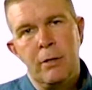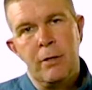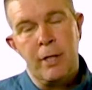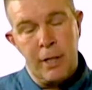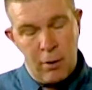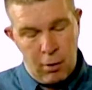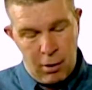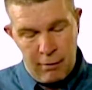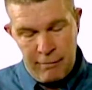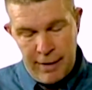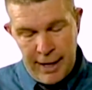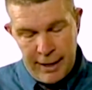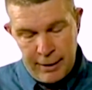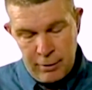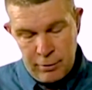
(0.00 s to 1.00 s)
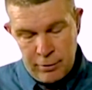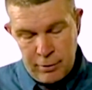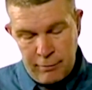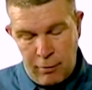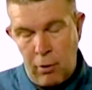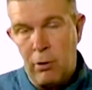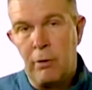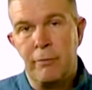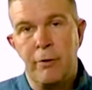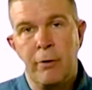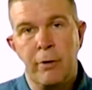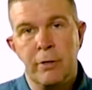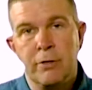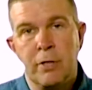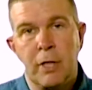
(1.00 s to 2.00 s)
the R values of all of your
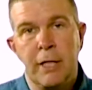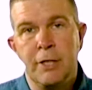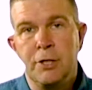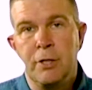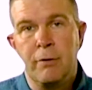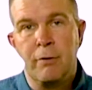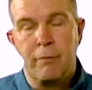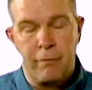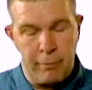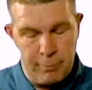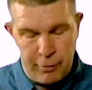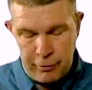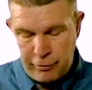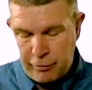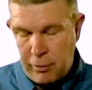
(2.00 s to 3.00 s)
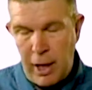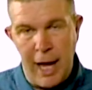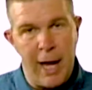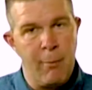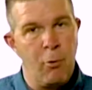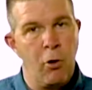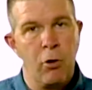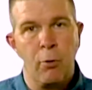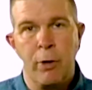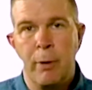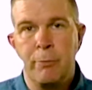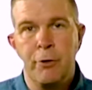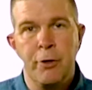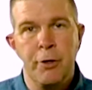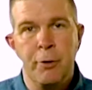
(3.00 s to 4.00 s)
insulation from your slab all the way up
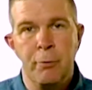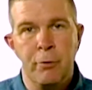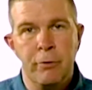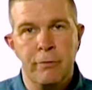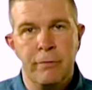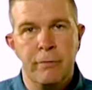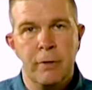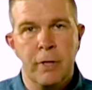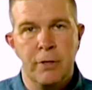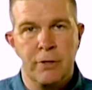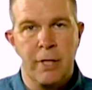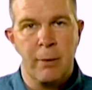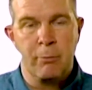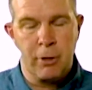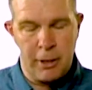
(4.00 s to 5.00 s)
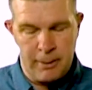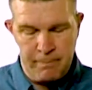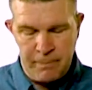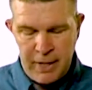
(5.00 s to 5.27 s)
to your roof assembly.